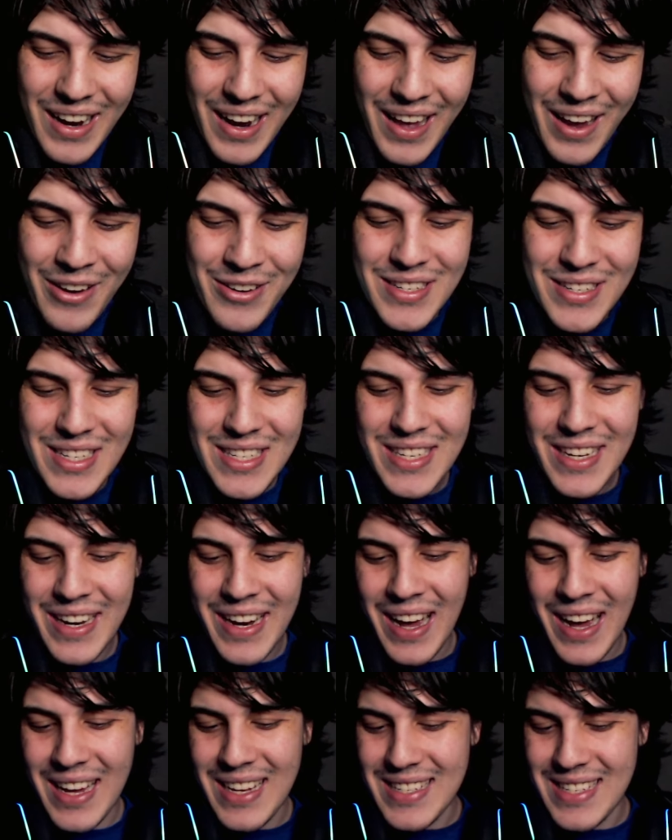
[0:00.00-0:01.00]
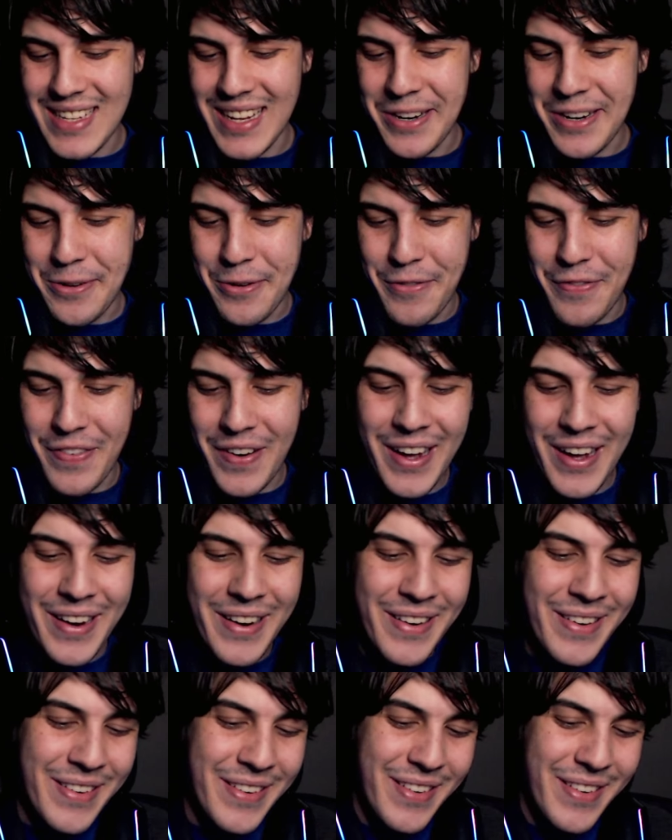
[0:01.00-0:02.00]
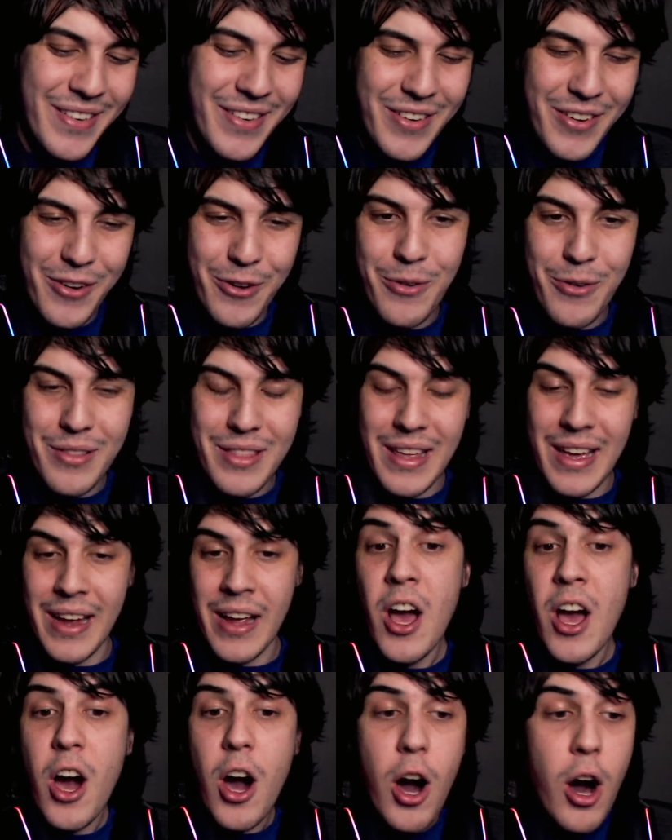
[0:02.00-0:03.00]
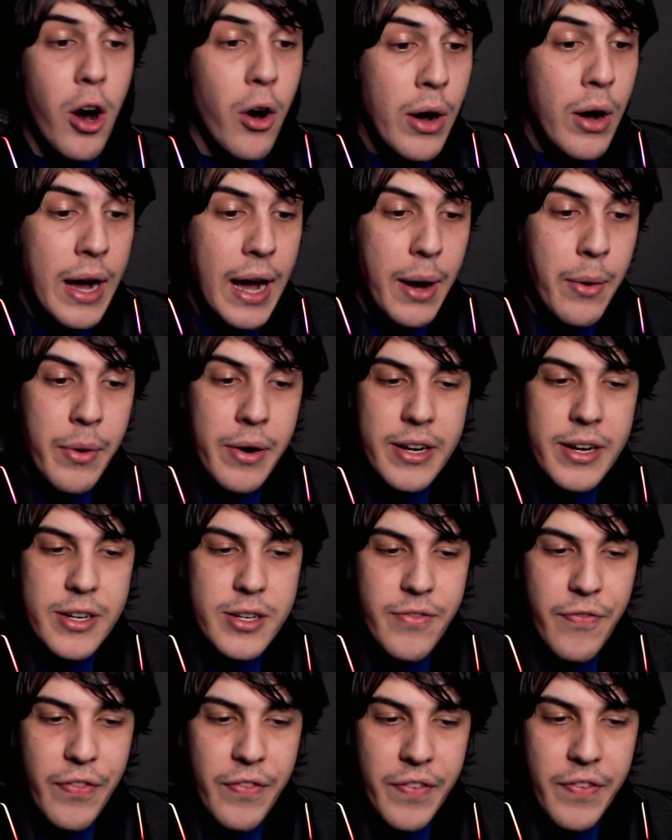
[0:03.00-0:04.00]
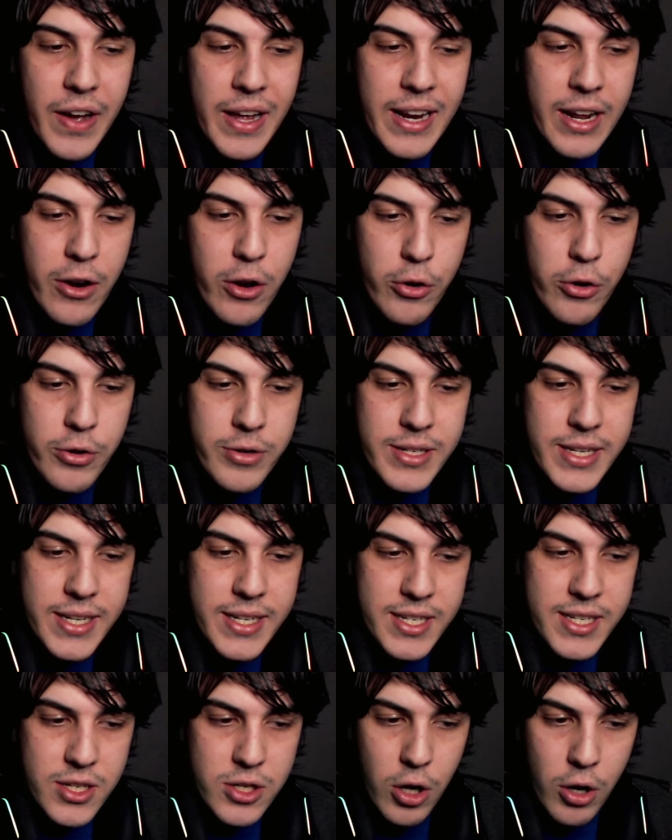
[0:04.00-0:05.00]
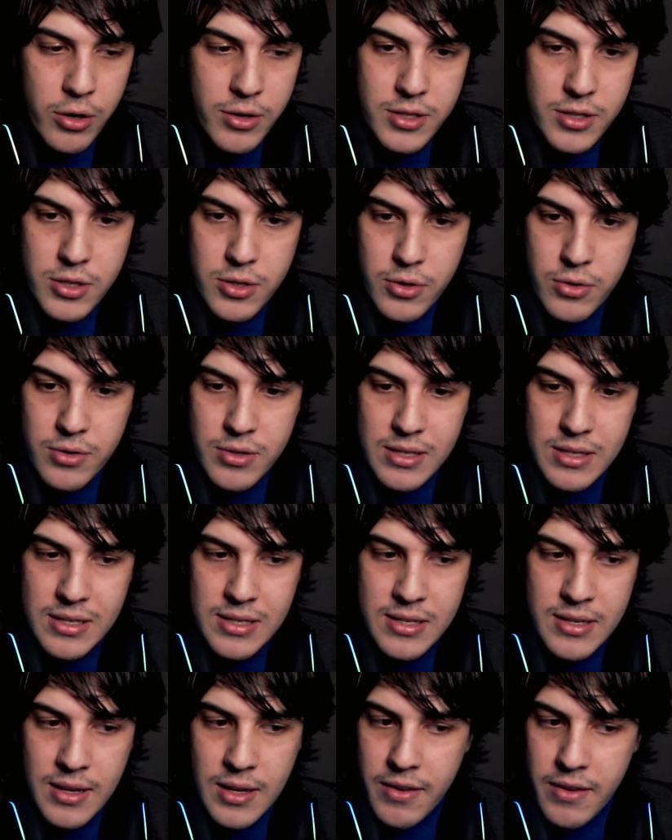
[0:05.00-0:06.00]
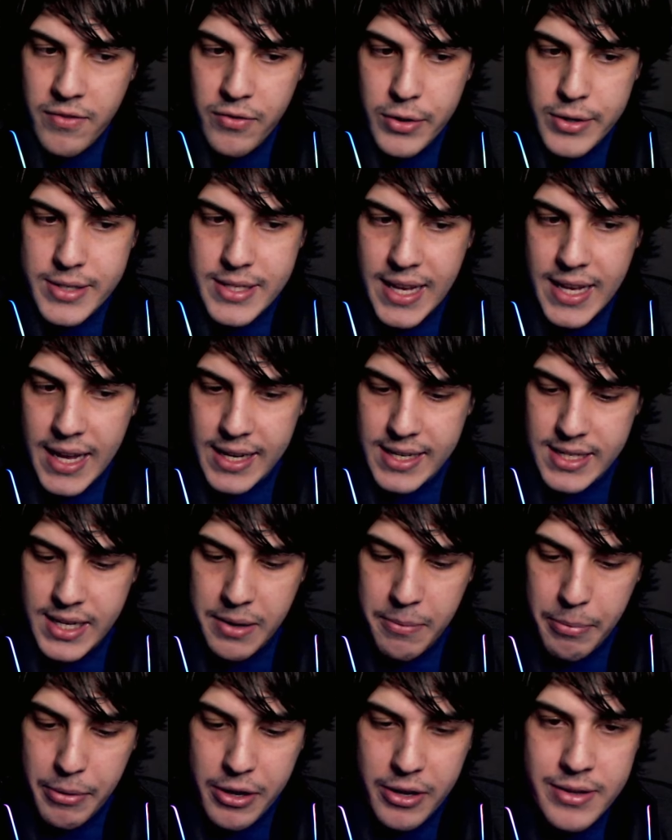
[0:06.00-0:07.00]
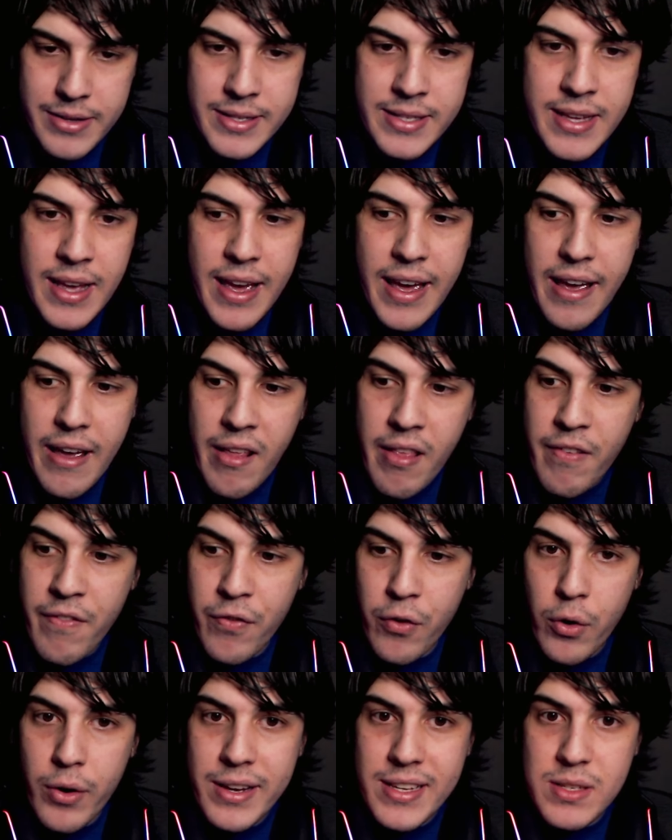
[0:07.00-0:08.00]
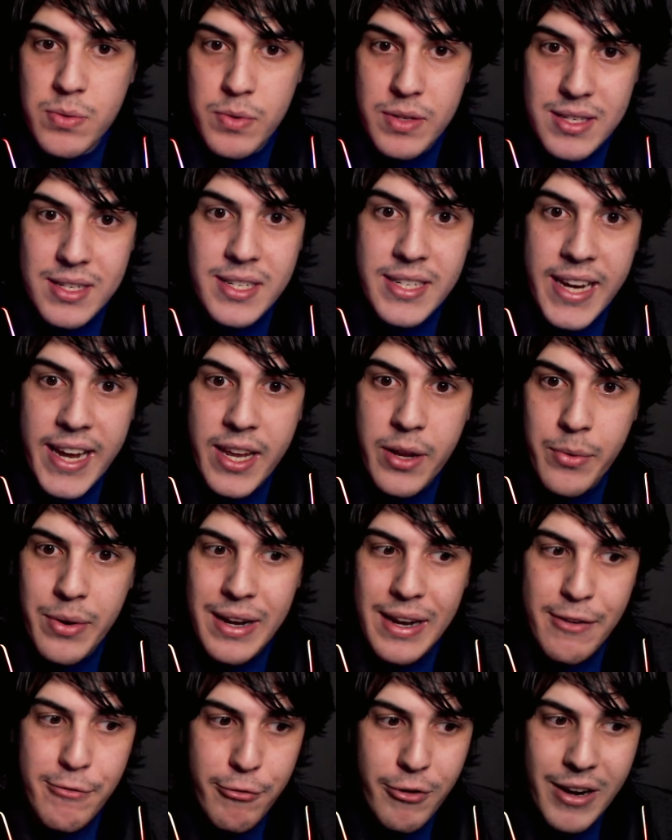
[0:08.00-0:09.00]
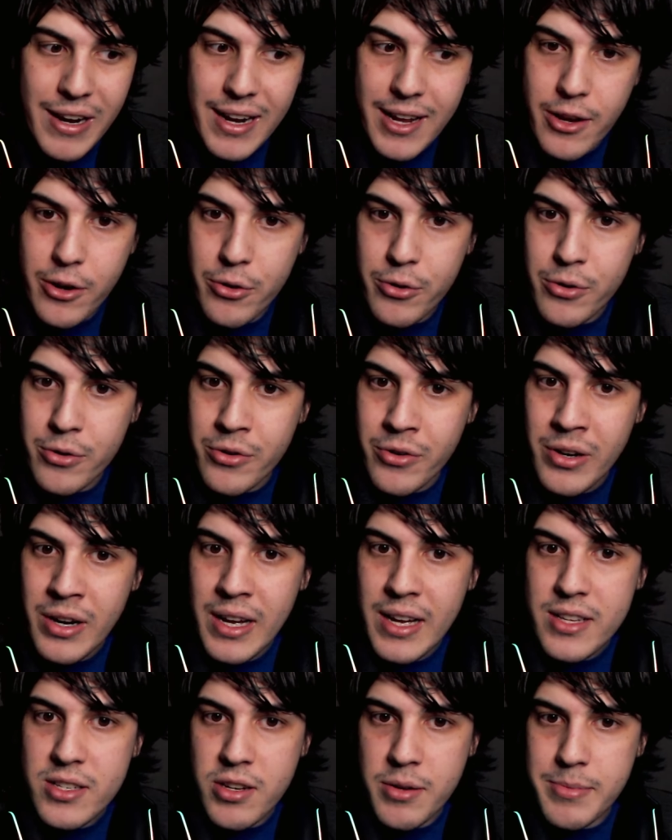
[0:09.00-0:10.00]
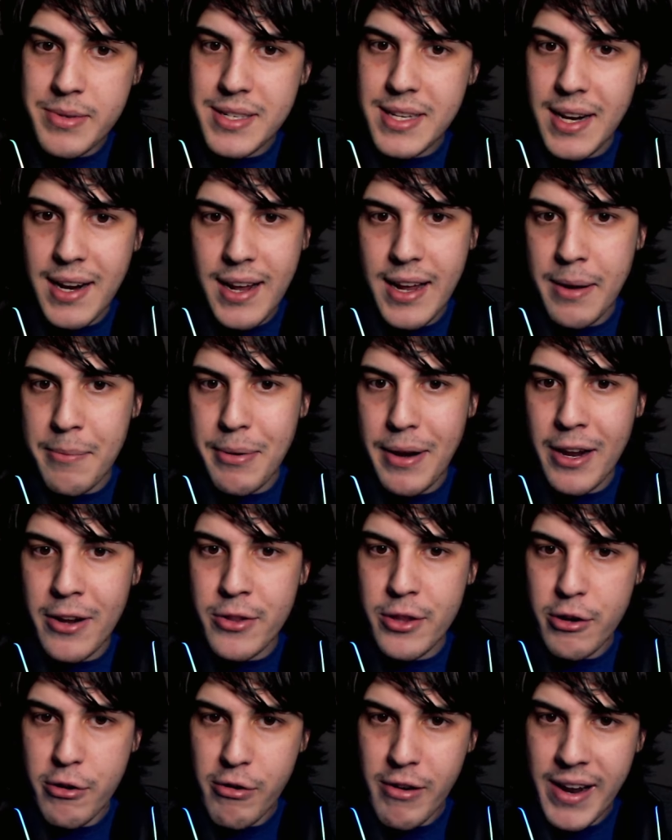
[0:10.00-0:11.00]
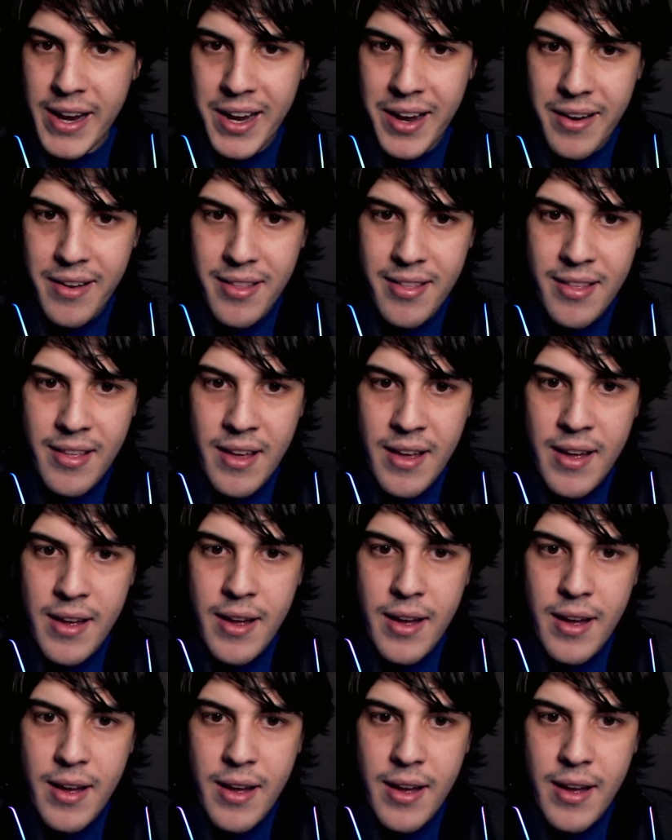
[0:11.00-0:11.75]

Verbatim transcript: Like, it was just a nice little fun, cool thing. Oh, I wanted to find out who did Tonsu's voice acting, because his voice was genuinely really cool. So I'm just clicking play on the credits.